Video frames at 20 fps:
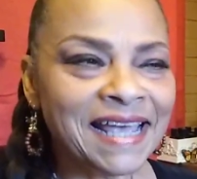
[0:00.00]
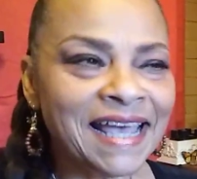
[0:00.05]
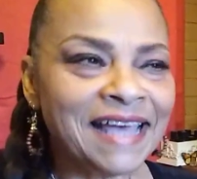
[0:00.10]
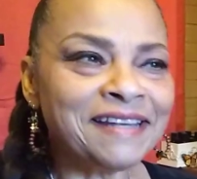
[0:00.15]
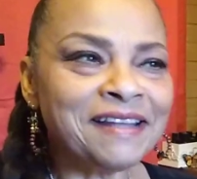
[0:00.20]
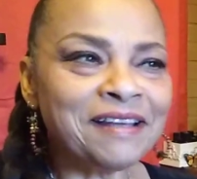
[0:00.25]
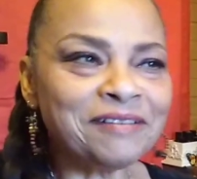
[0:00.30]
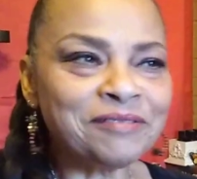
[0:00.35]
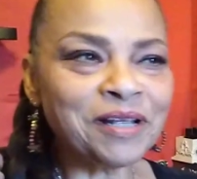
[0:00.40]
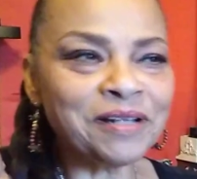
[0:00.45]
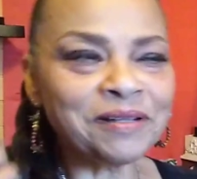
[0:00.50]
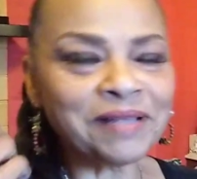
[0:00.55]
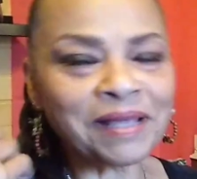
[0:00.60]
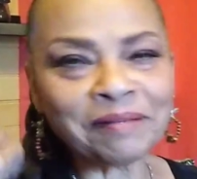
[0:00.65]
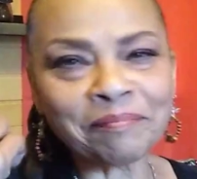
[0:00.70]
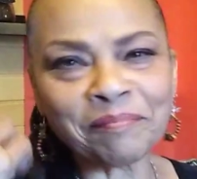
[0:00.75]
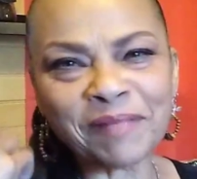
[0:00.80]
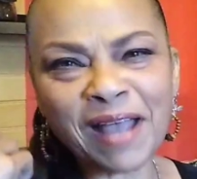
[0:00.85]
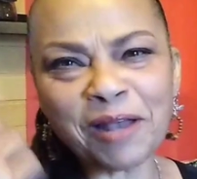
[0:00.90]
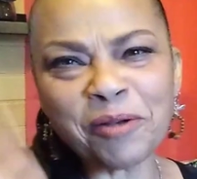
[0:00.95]
And
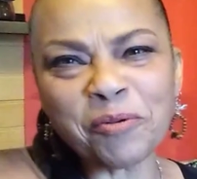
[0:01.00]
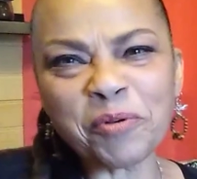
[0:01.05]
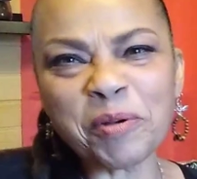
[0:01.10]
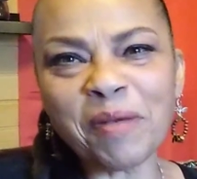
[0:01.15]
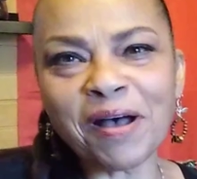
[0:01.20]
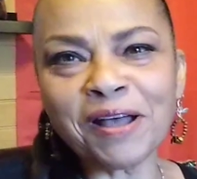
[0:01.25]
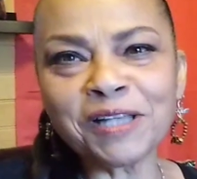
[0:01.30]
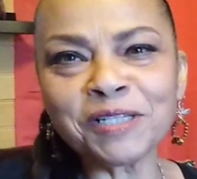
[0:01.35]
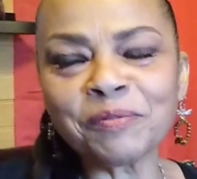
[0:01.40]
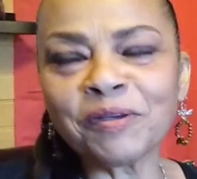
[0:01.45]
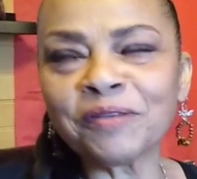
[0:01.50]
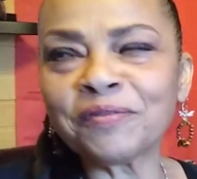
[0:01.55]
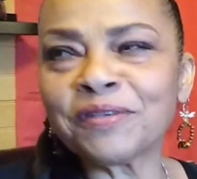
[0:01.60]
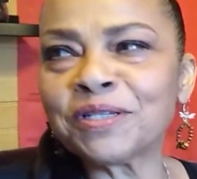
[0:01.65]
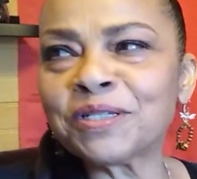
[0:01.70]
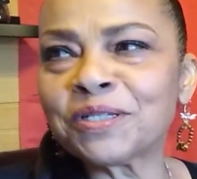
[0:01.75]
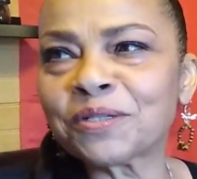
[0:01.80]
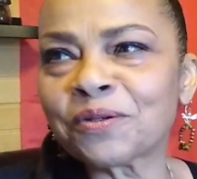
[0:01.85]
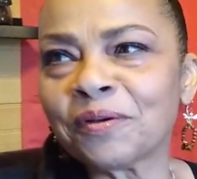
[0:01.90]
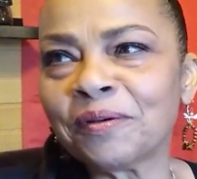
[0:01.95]
that kind of reminds me of
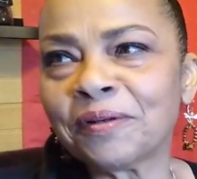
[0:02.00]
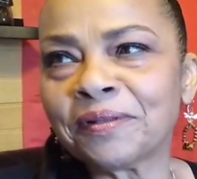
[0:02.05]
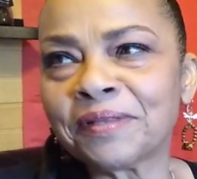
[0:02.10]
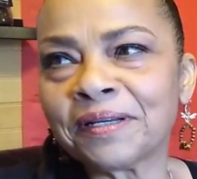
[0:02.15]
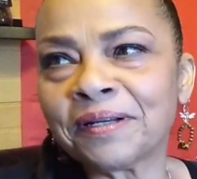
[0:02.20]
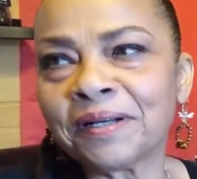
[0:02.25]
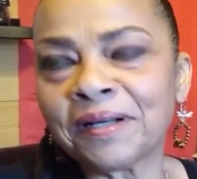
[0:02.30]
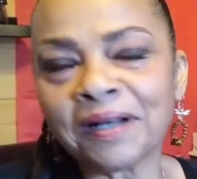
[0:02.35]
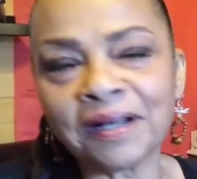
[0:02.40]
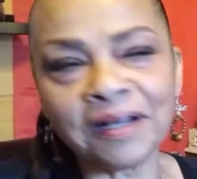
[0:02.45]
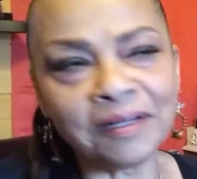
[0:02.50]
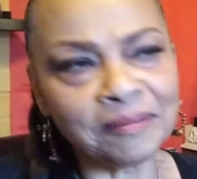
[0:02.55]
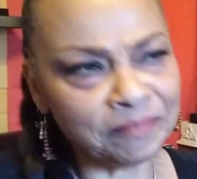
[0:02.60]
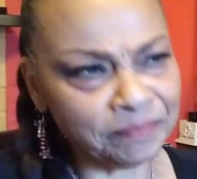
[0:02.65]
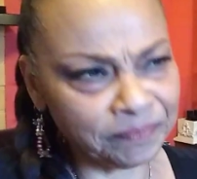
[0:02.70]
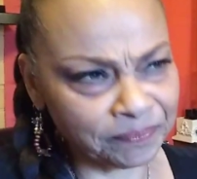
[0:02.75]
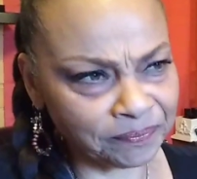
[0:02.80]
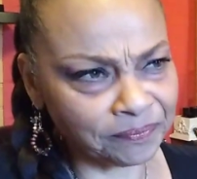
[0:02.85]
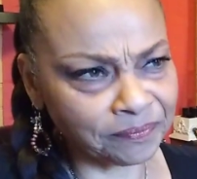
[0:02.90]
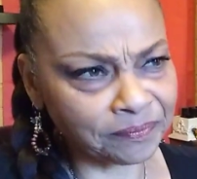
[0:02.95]

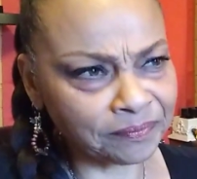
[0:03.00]
the